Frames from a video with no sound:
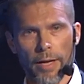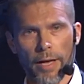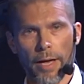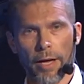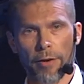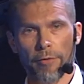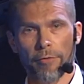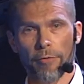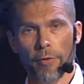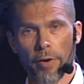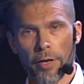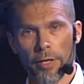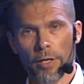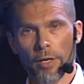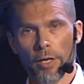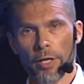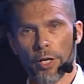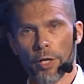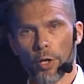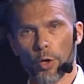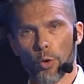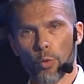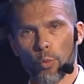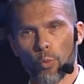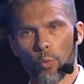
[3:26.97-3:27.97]
And
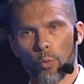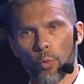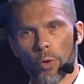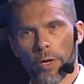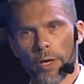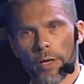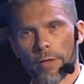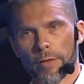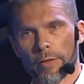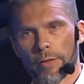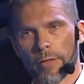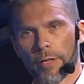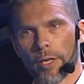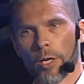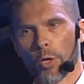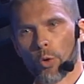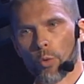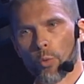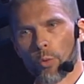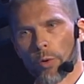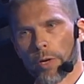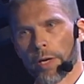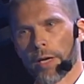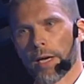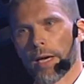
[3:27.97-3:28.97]
finally, we think
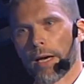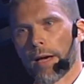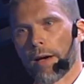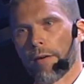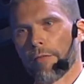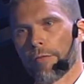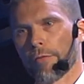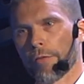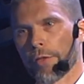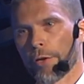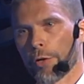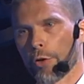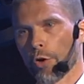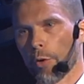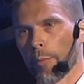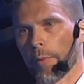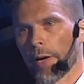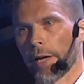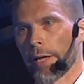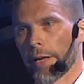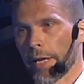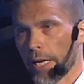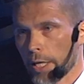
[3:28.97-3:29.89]
we have the domain